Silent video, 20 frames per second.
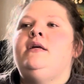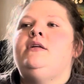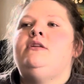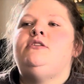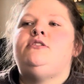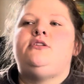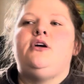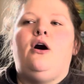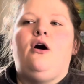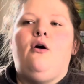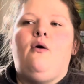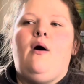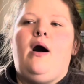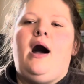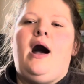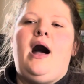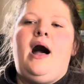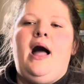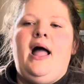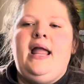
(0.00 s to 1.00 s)
so
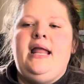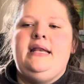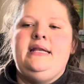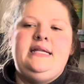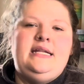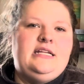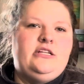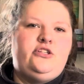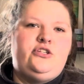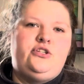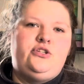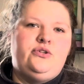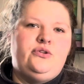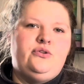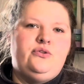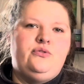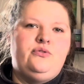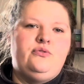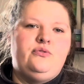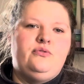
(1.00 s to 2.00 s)
I need
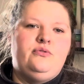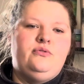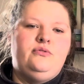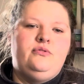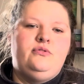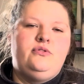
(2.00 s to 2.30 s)
to